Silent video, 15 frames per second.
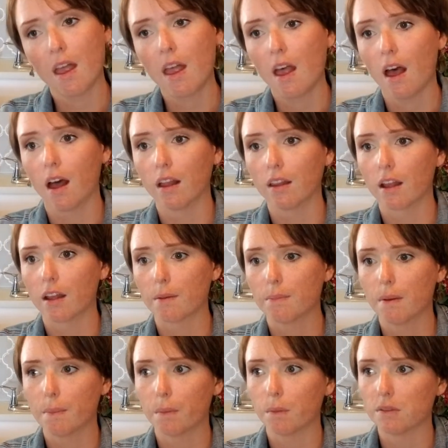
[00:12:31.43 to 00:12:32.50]
A lot of
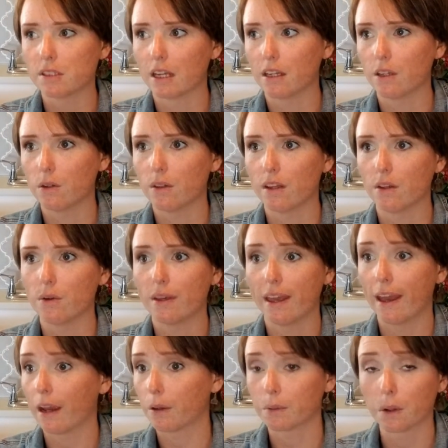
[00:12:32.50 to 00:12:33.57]
people will tell you that you
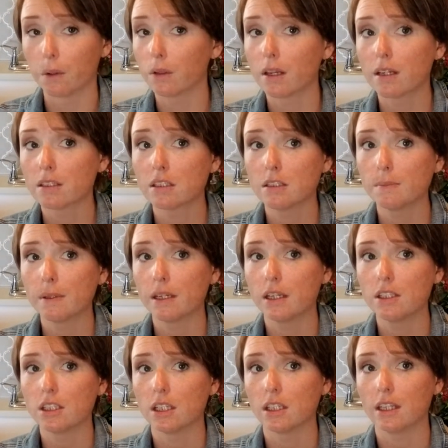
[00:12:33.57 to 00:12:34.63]
can't grow lettuce and
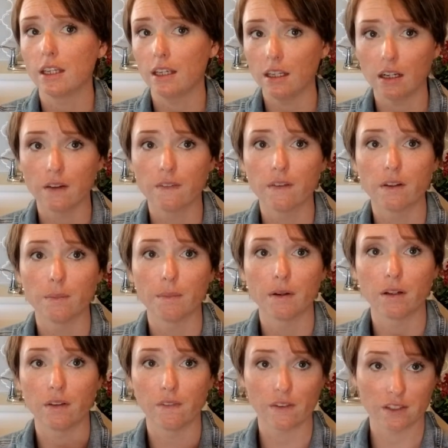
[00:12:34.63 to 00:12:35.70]
spinach in the heat of the
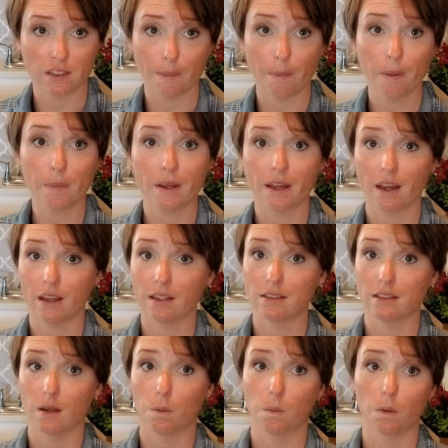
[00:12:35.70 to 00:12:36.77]
middle of the summer because
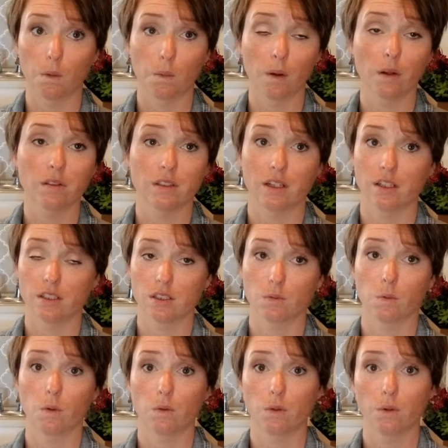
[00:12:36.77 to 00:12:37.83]
it will wilt and it just
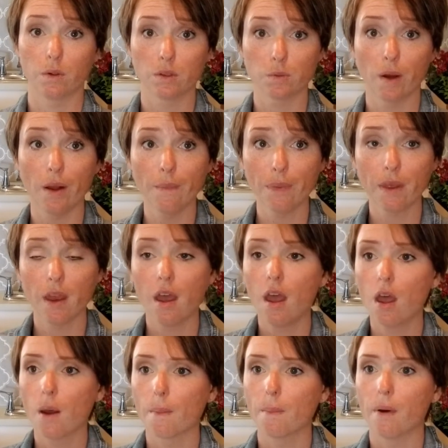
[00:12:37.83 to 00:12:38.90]
won't do as well.
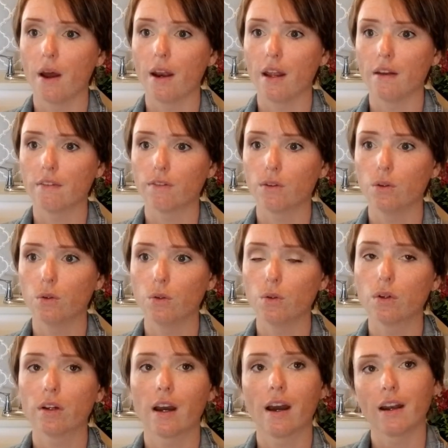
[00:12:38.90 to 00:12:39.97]
But if you
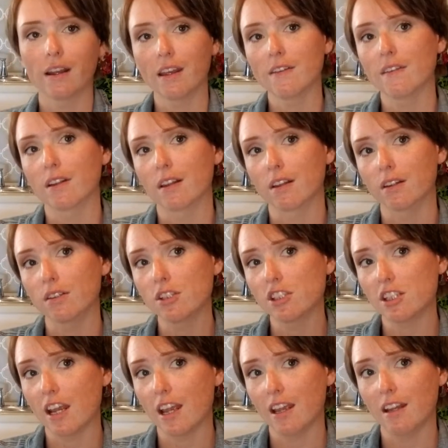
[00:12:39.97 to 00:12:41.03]
kind of give it a little
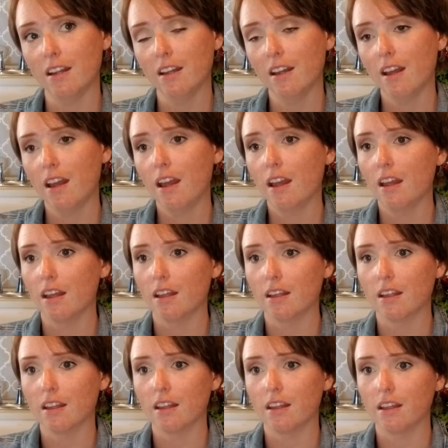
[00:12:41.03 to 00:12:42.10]
shade
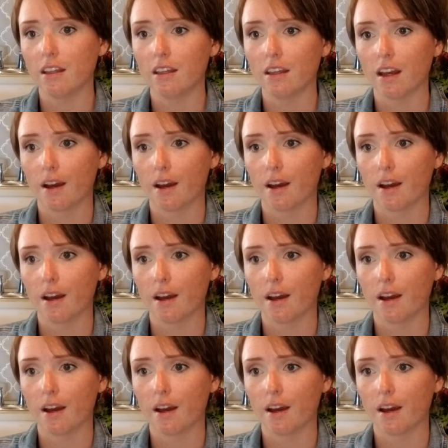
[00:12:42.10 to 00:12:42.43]
in the